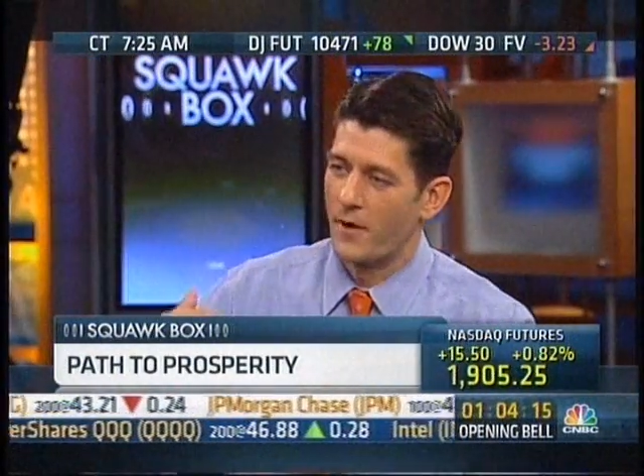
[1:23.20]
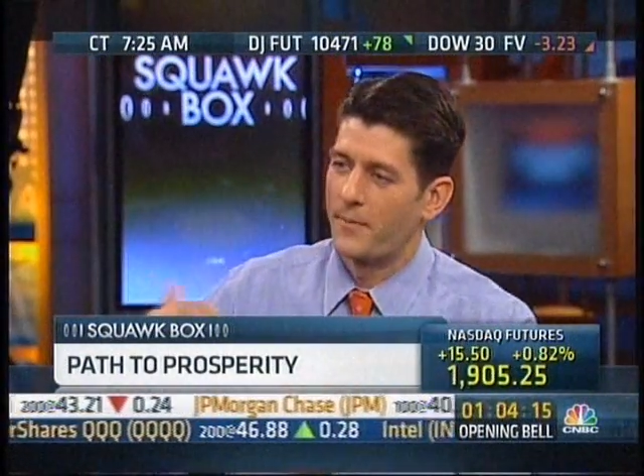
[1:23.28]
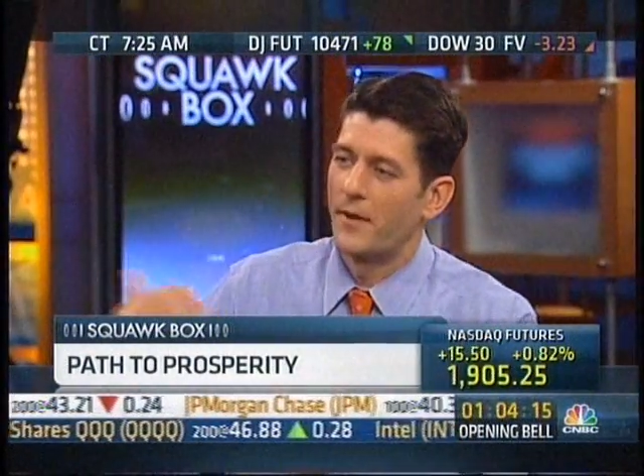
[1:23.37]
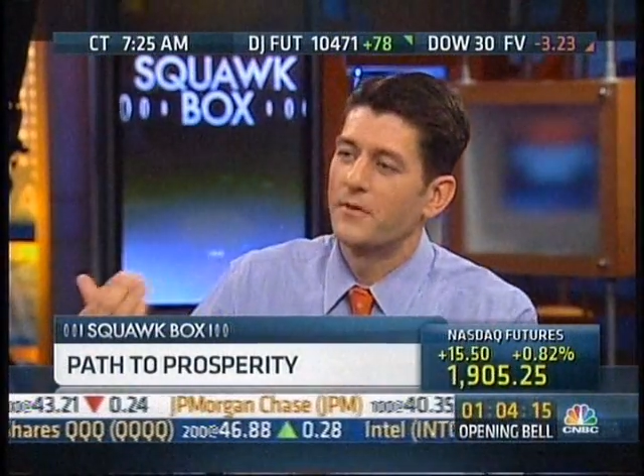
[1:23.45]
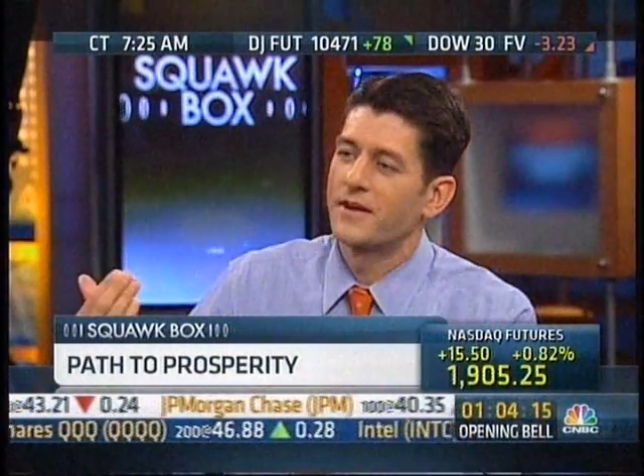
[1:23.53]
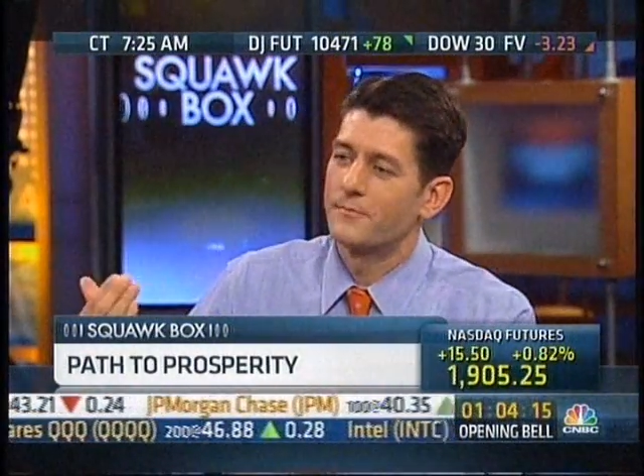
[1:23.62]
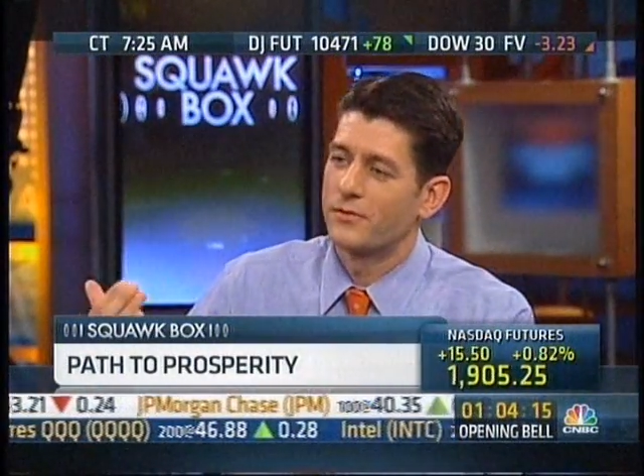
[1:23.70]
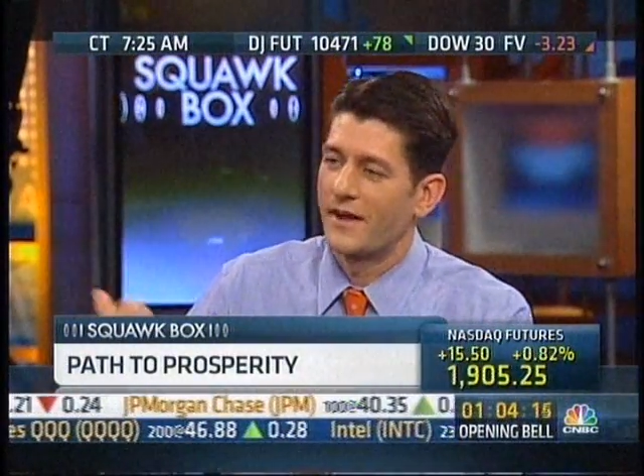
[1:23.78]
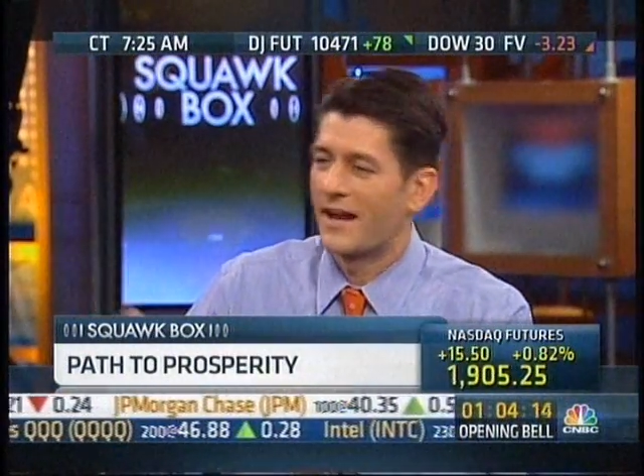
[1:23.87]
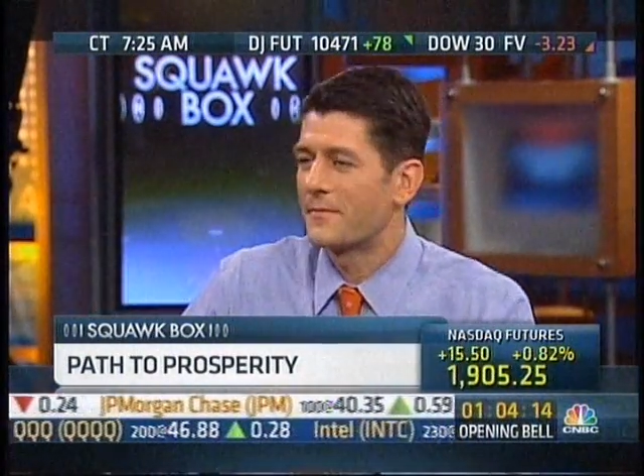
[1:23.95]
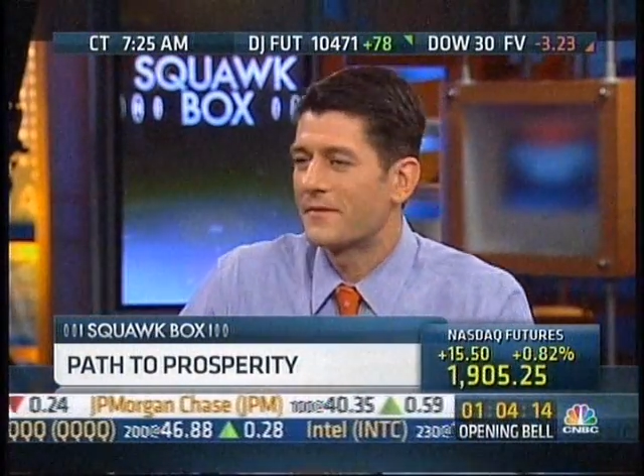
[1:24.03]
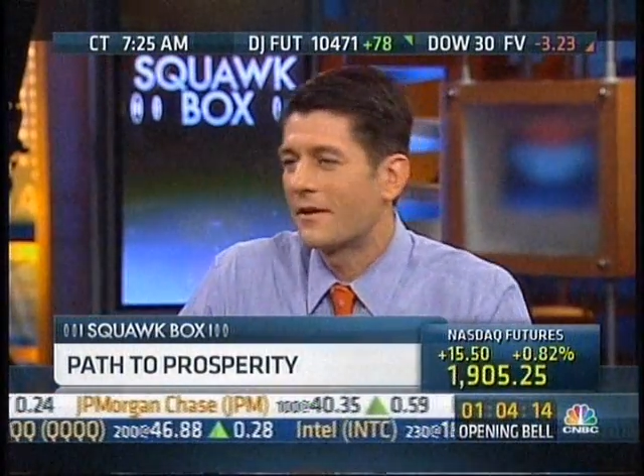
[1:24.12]
the Republican
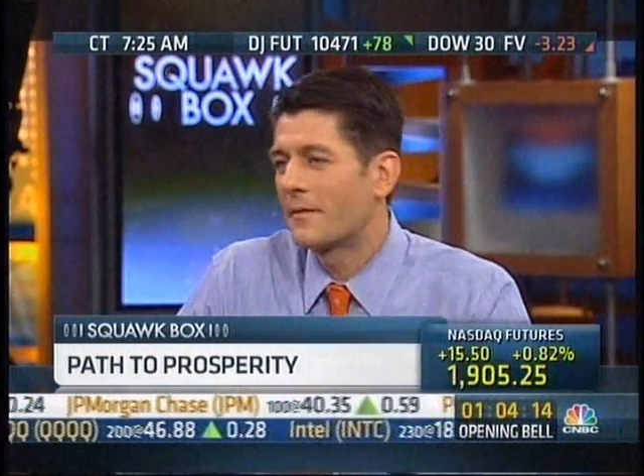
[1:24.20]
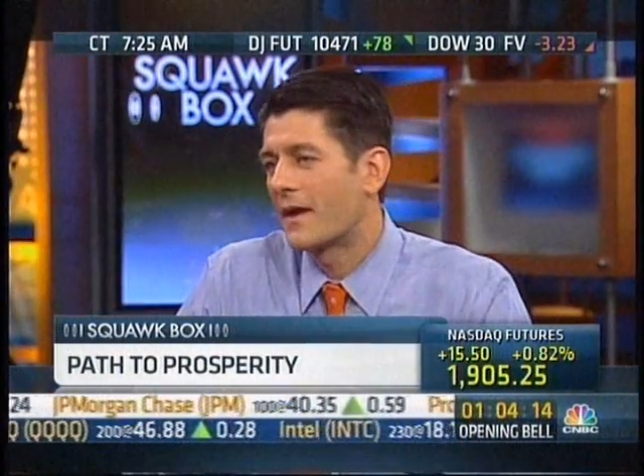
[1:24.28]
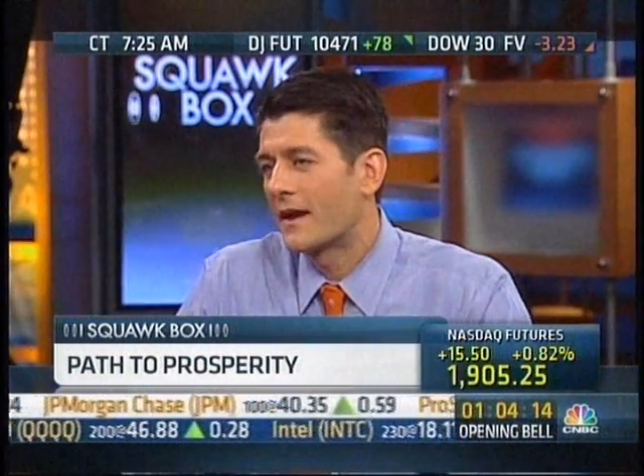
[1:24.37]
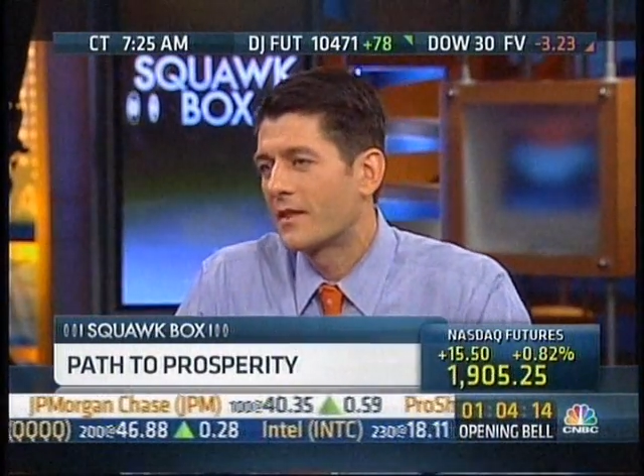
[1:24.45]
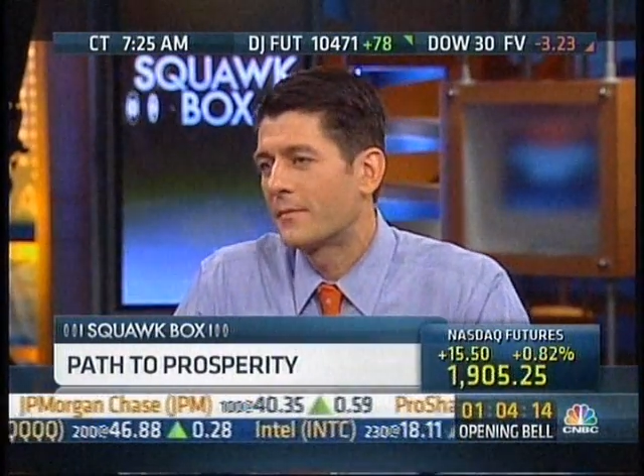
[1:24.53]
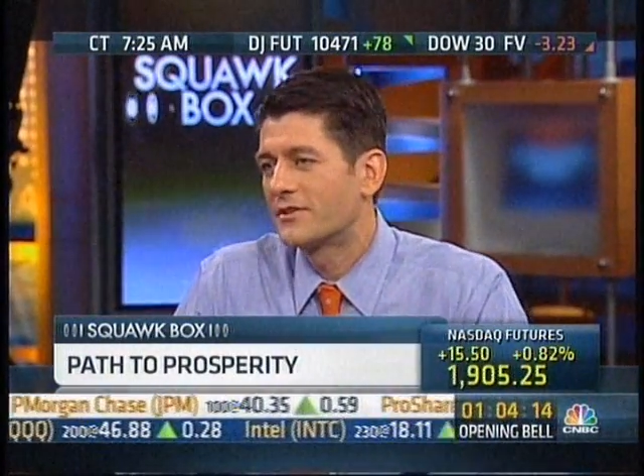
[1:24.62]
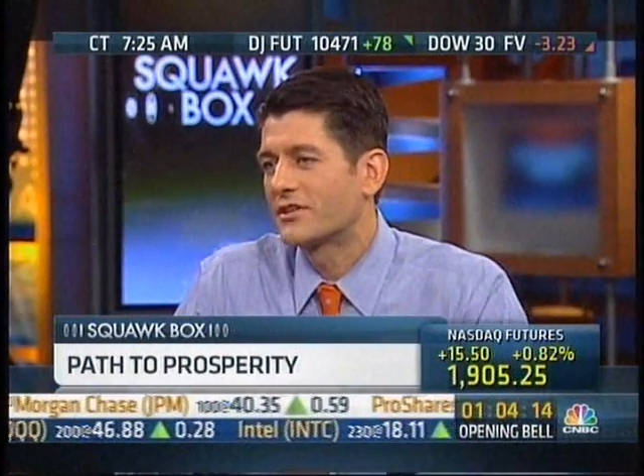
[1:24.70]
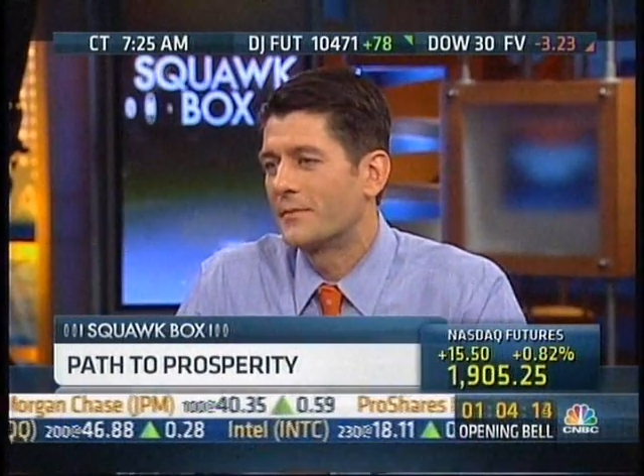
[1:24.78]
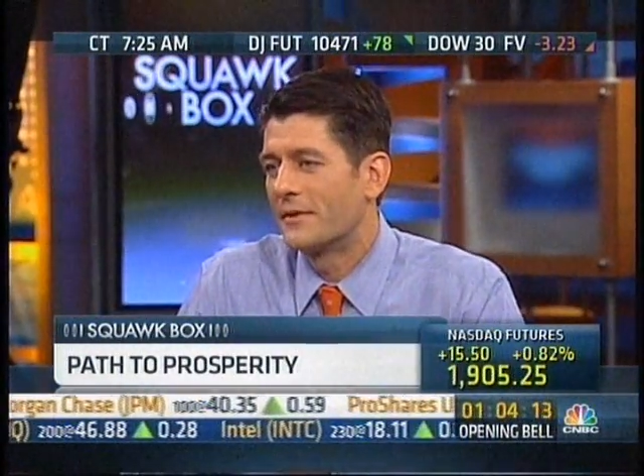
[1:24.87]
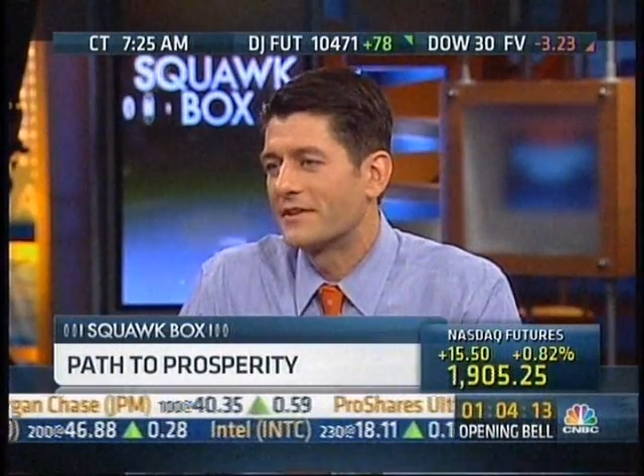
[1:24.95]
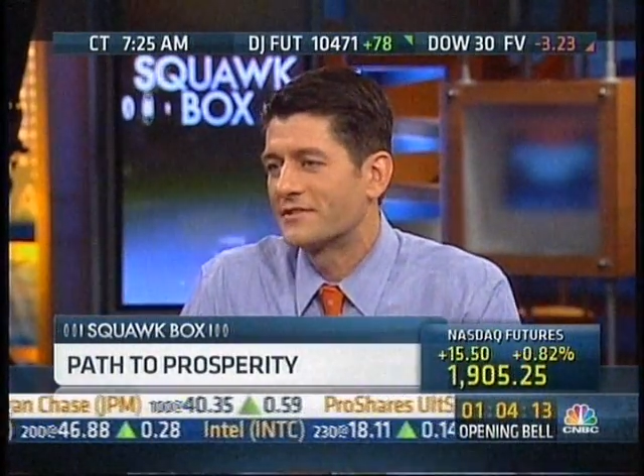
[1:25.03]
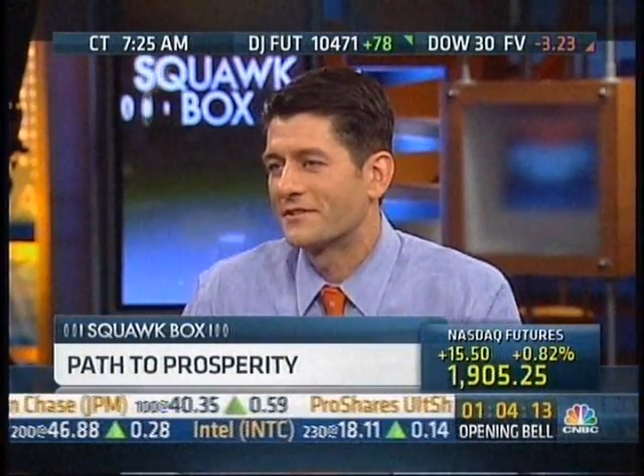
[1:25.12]
plan. I'm, the head of the
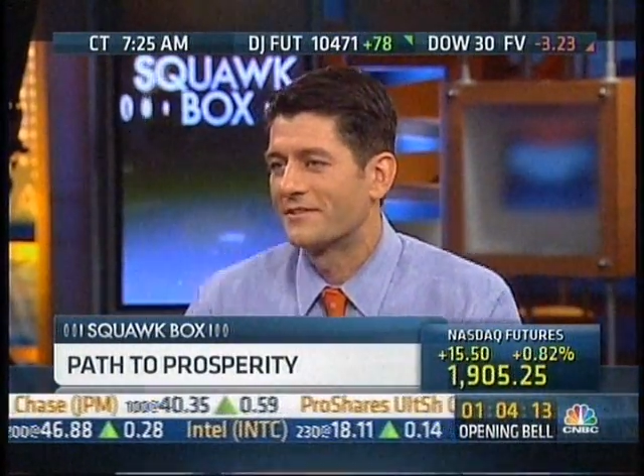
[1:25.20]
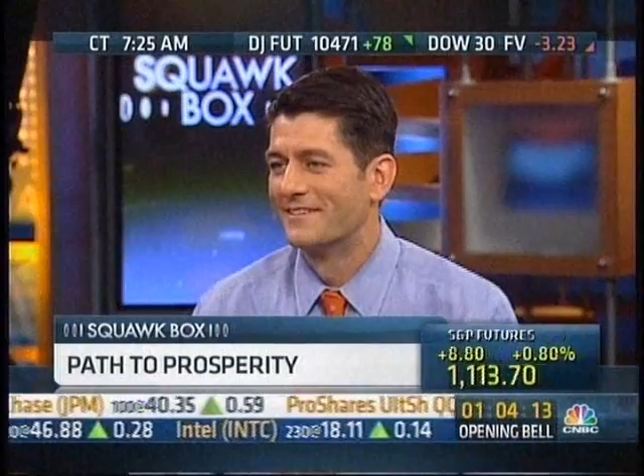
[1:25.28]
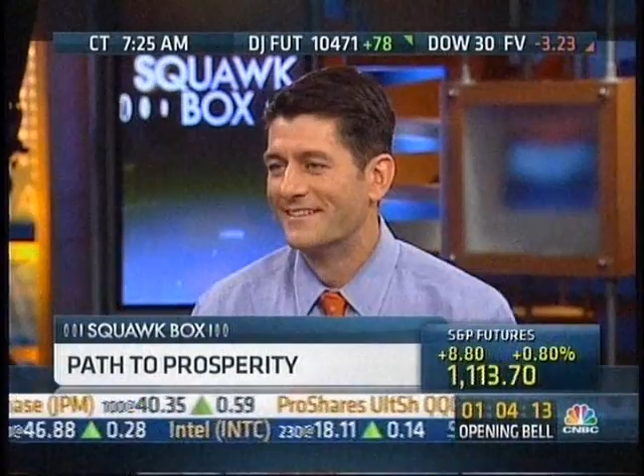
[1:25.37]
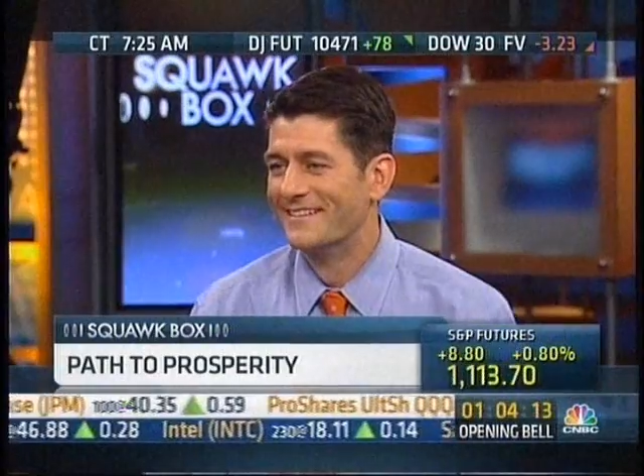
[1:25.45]
budget committee,